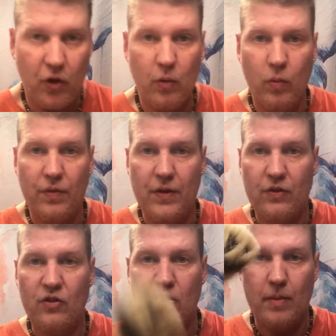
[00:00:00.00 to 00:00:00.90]
start with
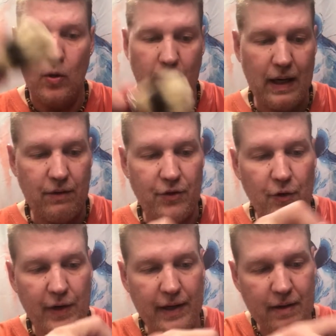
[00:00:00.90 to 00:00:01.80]
this Semogue
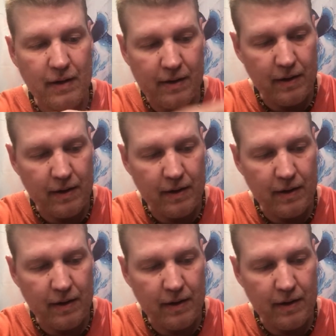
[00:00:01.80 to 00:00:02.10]
830